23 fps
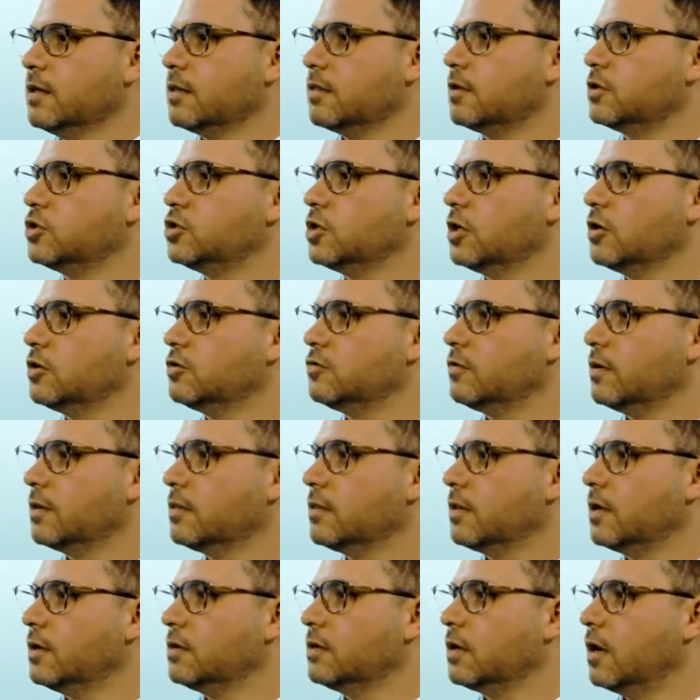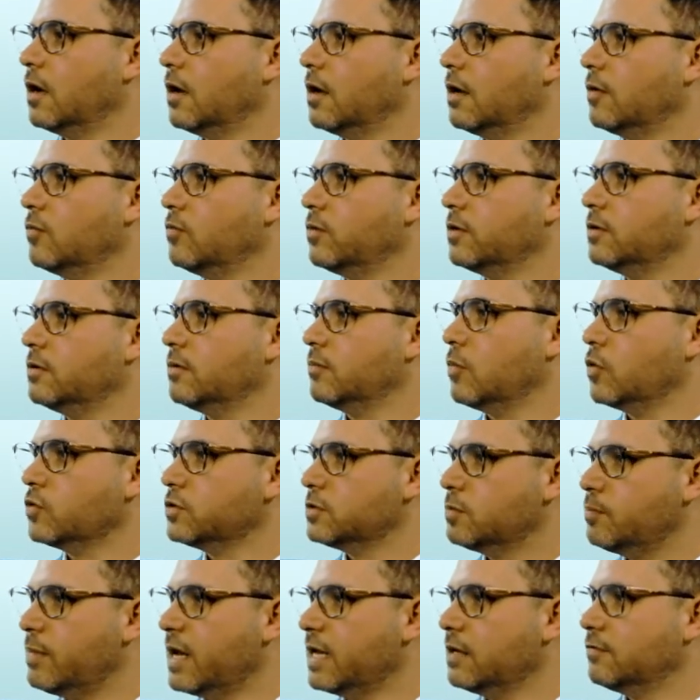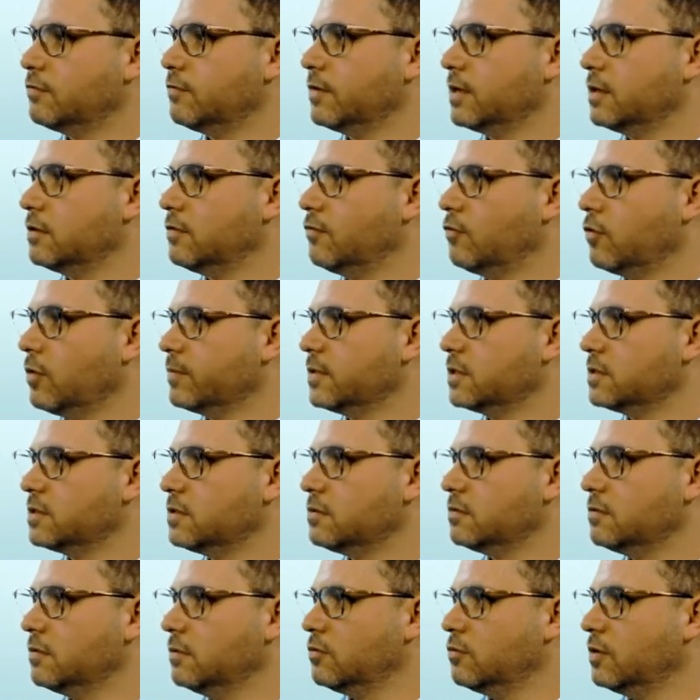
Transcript: the children that would most benefit from this